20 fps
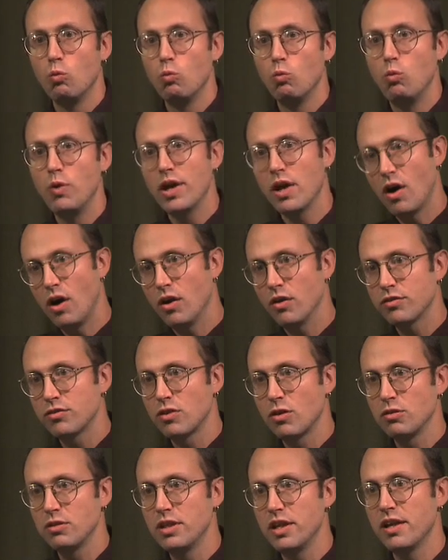We
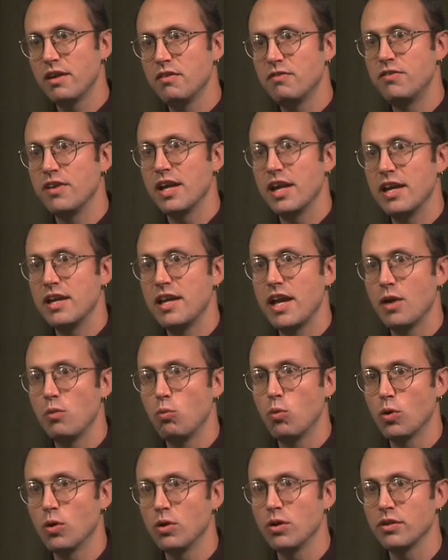also live in a
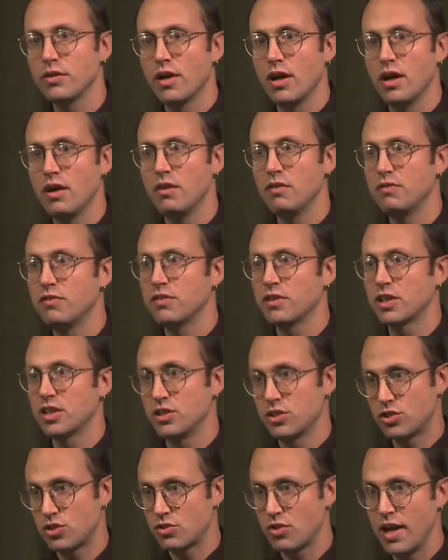world of
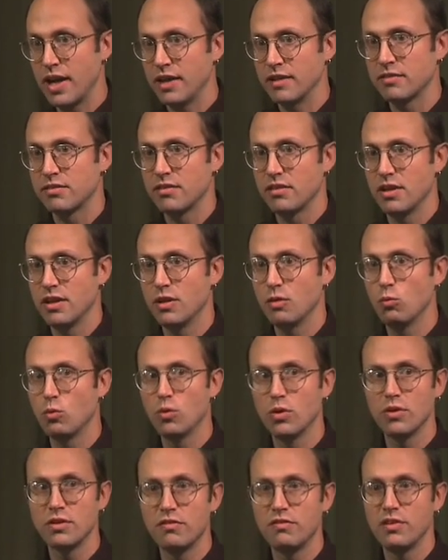constraints, in a
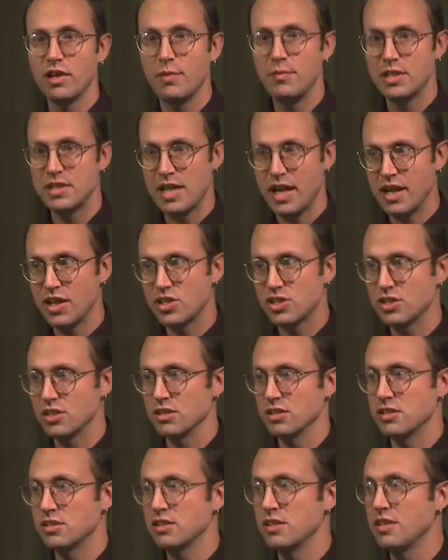world of
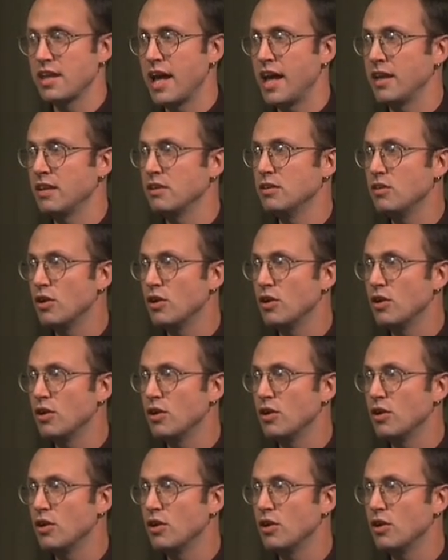limitations, and that